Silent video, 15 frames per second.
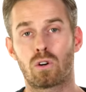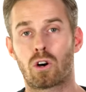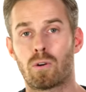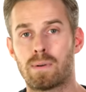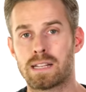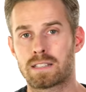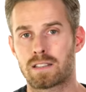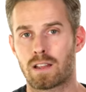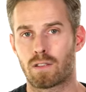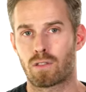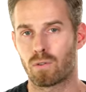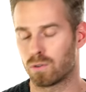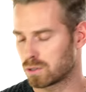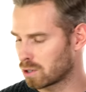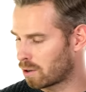comments and
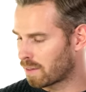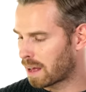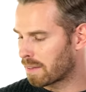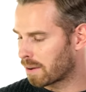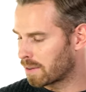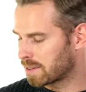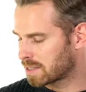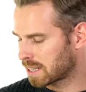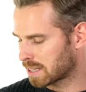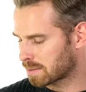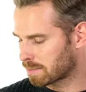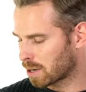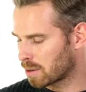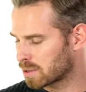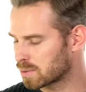thoughts on that though in the
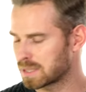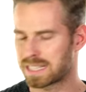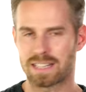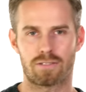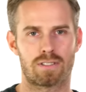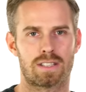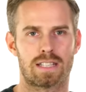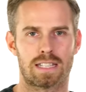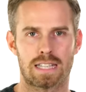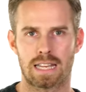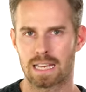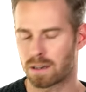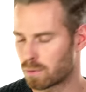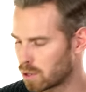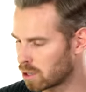section below. It's always interesting to
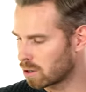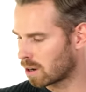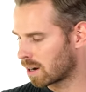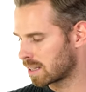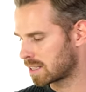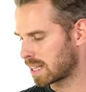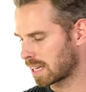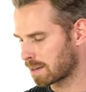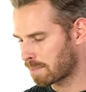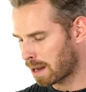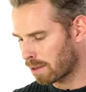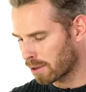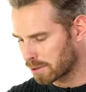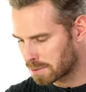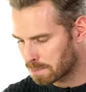hear what you guys think
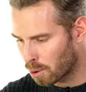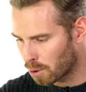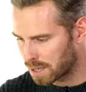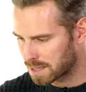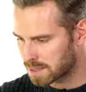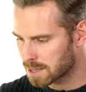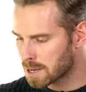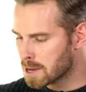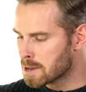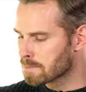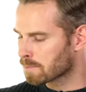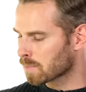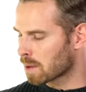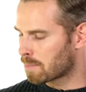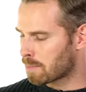about those points.
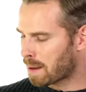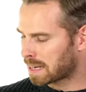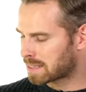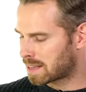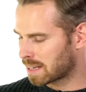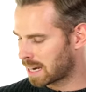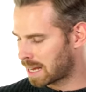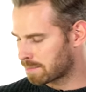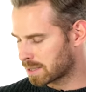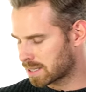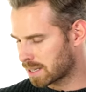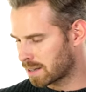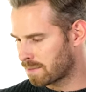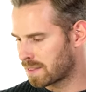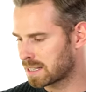But back to the
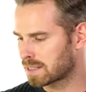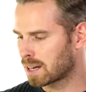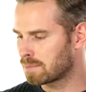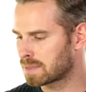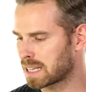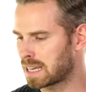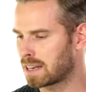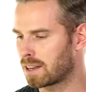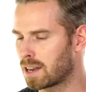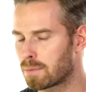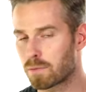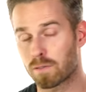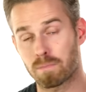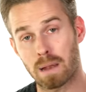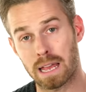Glamster, this comes in a
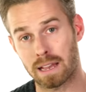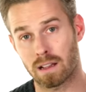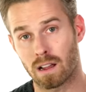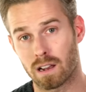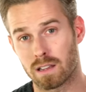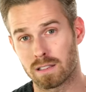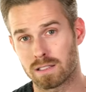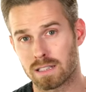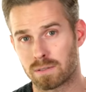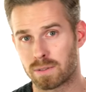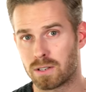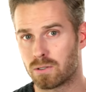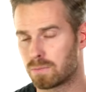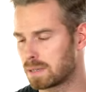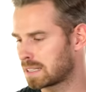number of plain colours as we
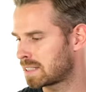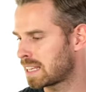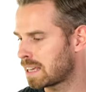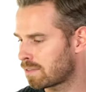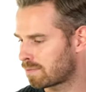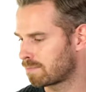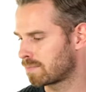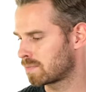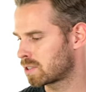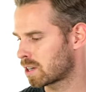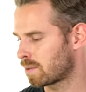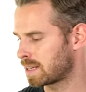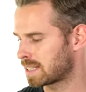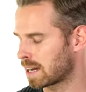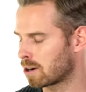normally see from
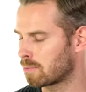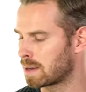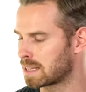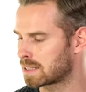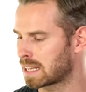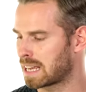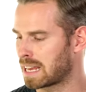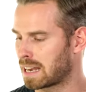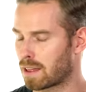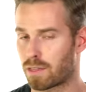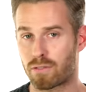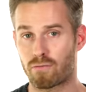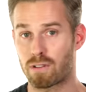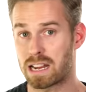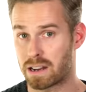Shoei's helmets in at
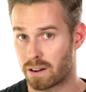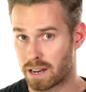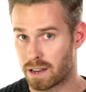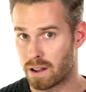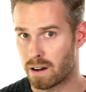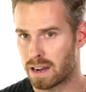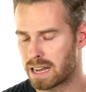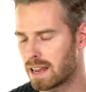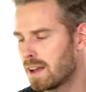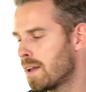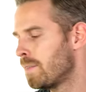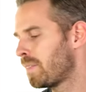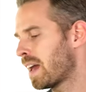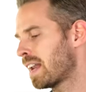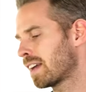399,
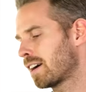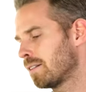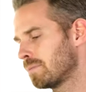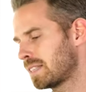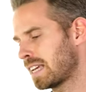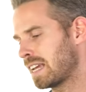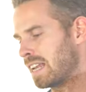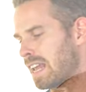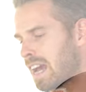and it comes in